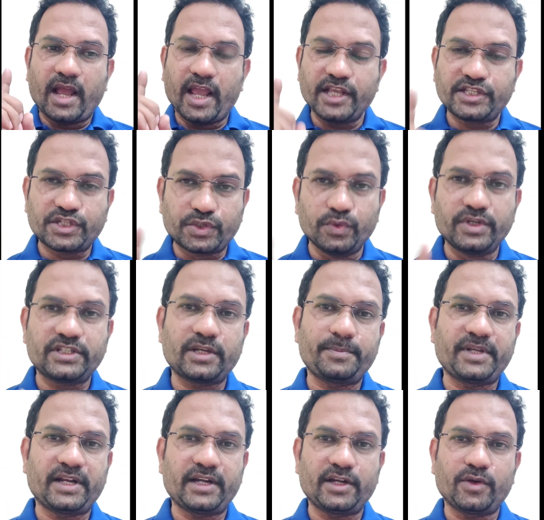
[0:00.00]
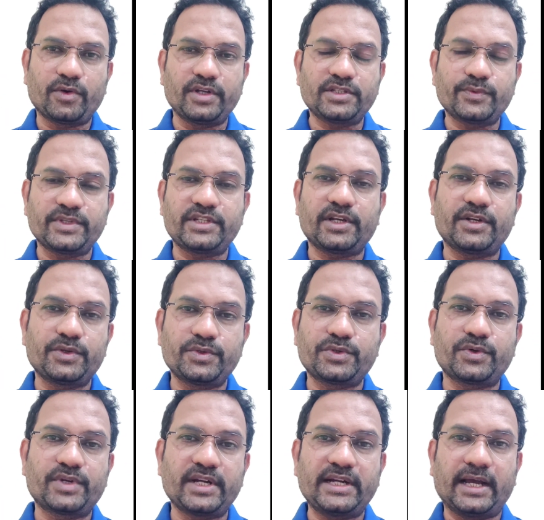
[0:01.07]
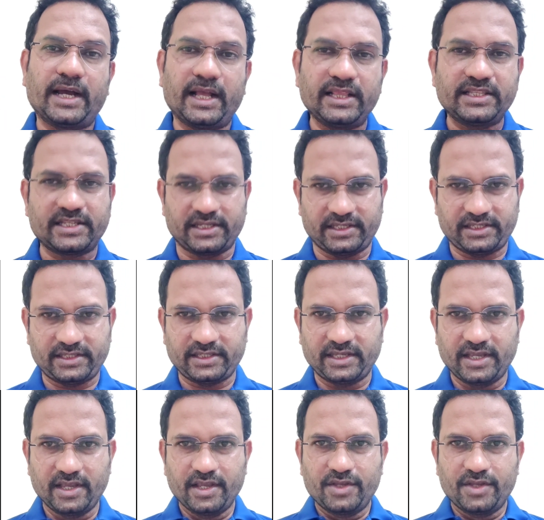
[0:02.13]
H2 receptor antagonists which are used to treat ulcers.